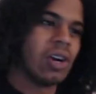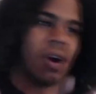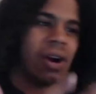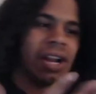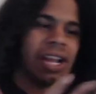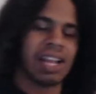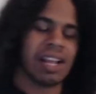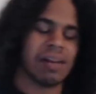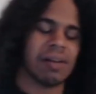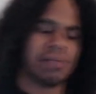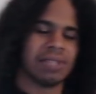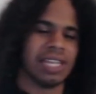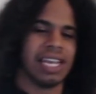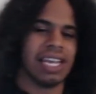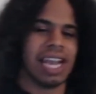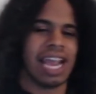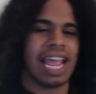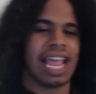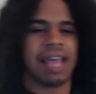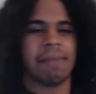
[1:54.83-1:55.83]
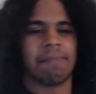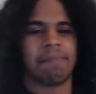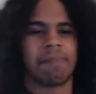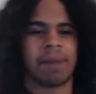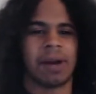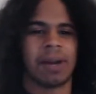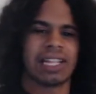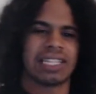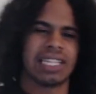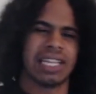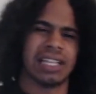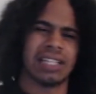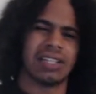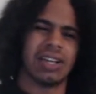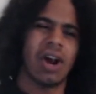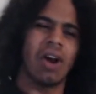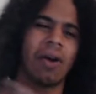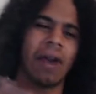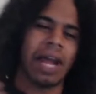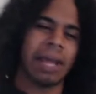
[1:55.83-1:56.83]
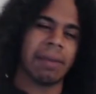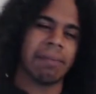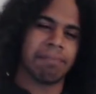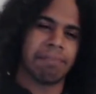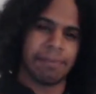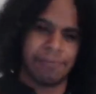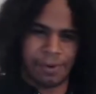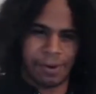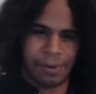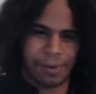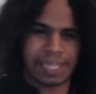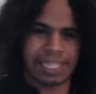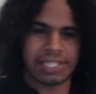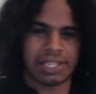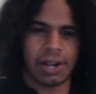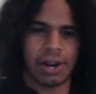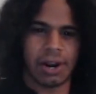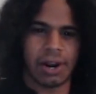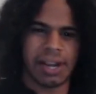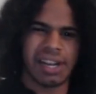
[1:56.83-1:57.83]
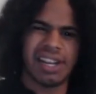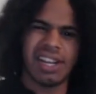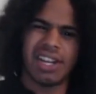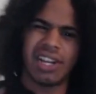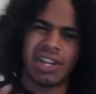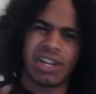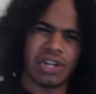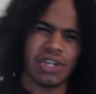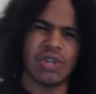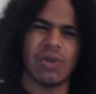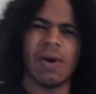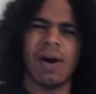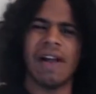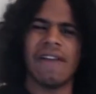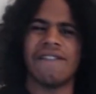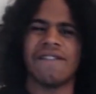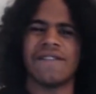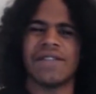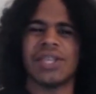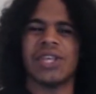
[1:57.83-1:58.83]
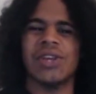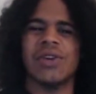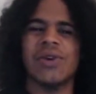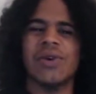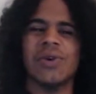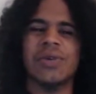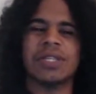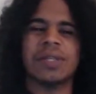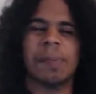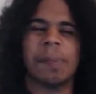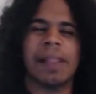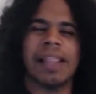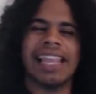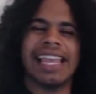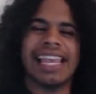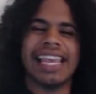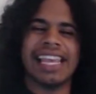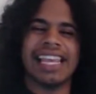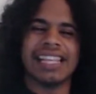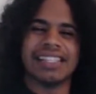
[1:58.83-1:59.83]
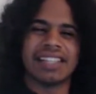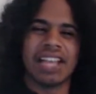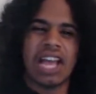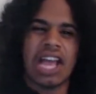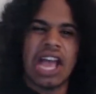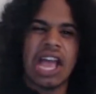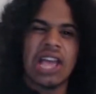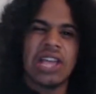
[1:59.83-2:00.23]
Garnet comes in, and Peridot says, "Alright, before we get started, could you unfuse, please?